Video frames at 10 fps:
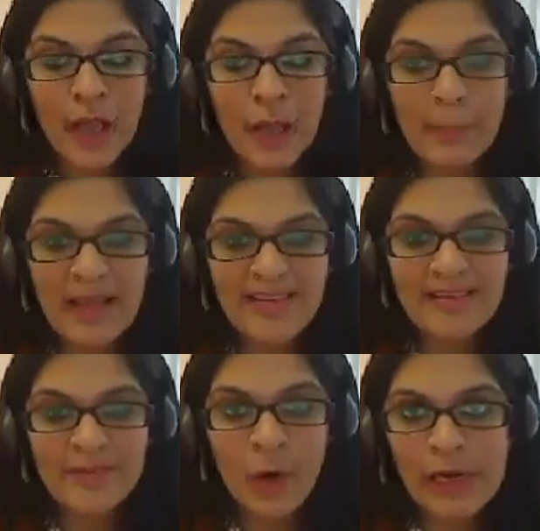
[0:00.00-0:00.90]

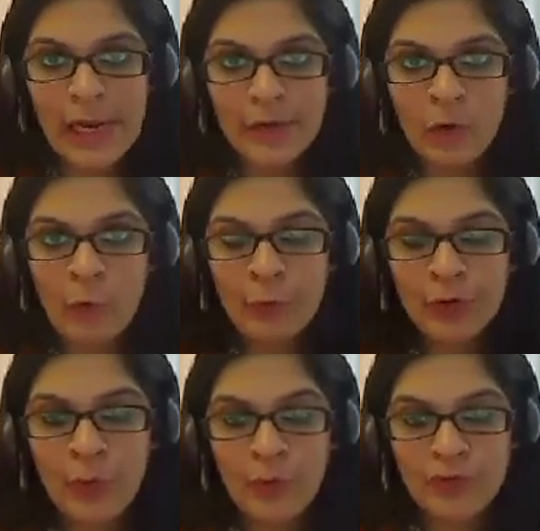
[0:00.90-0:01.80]
massive online
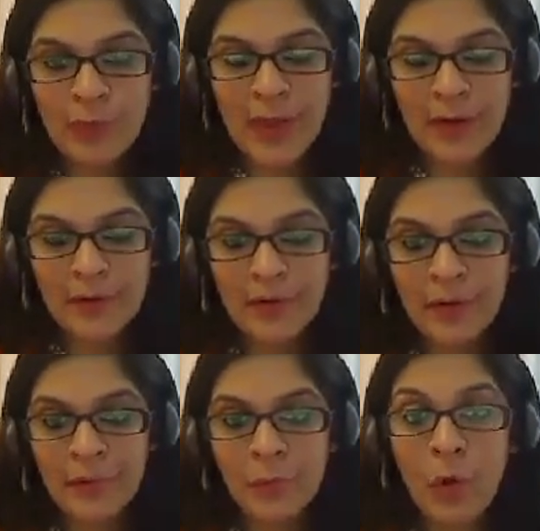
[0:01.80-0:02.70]
open courseware
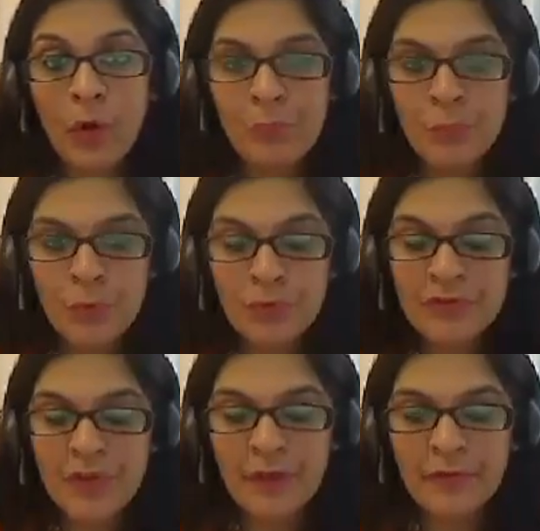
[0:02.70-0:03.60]
or
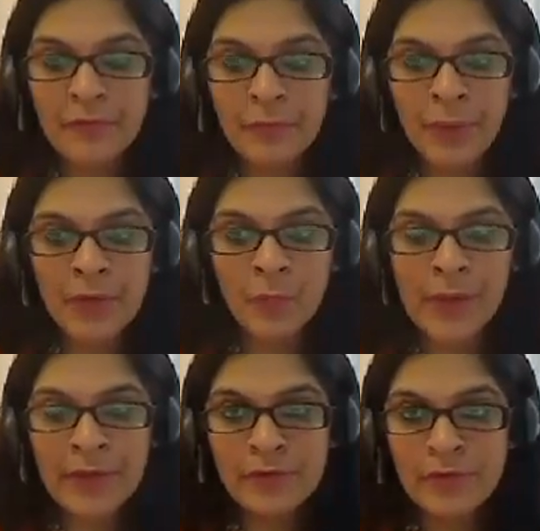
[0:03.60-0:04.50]
MOOCs are a great
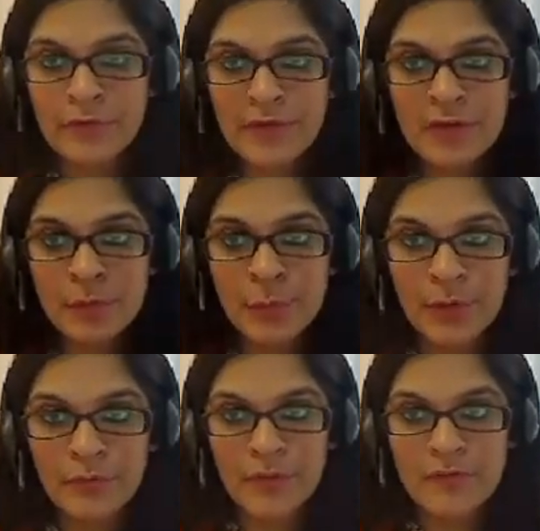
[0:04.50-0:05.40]
way to sort of
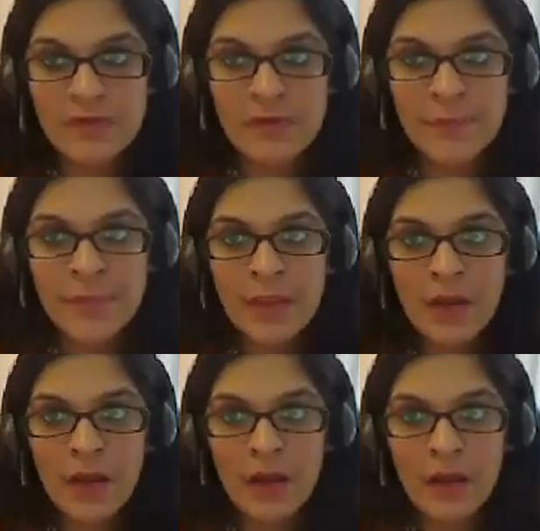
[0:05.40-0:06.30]
experience
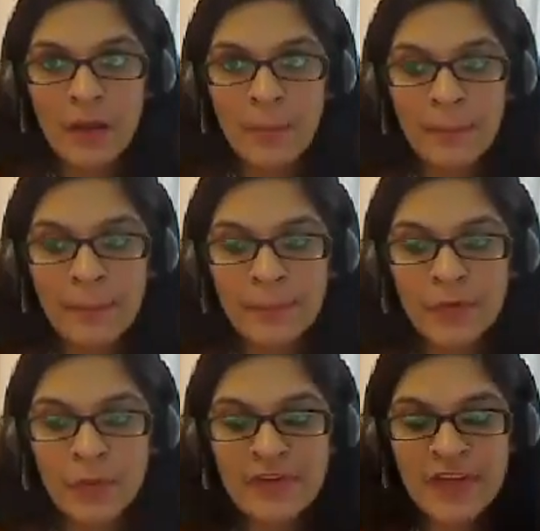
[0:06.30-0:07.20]

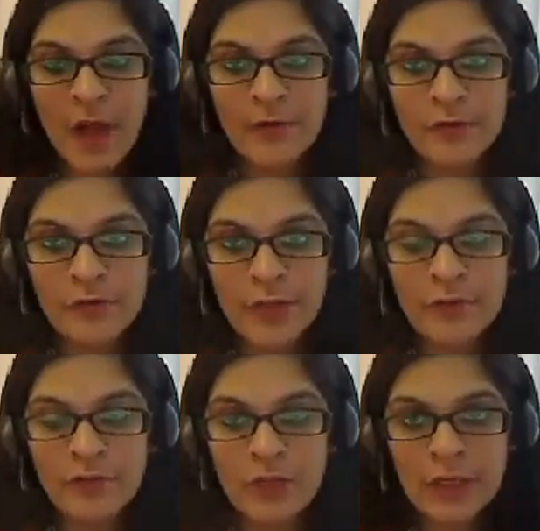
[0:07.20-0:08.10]
US higher
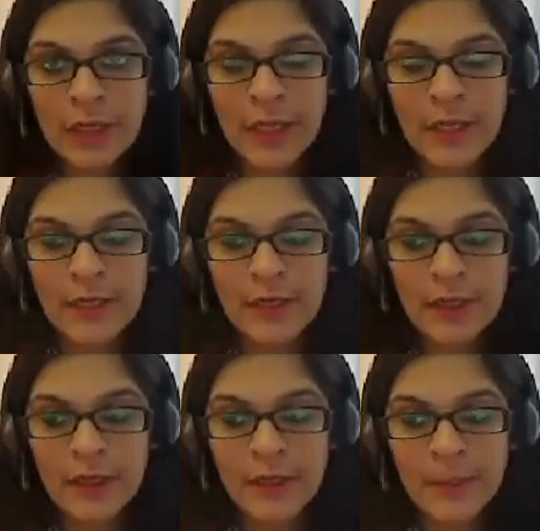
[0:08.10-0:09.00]
education and
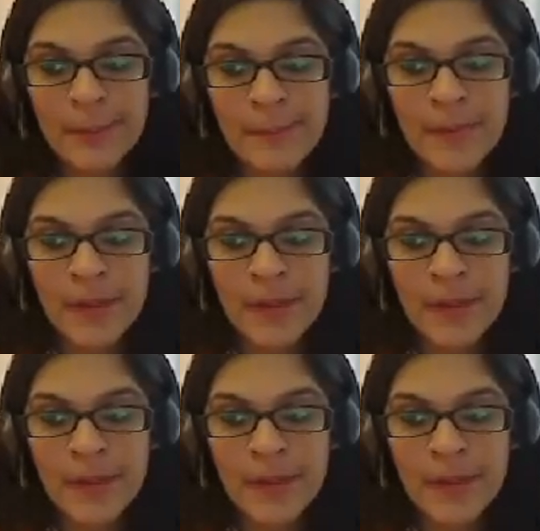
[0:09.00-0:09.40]
at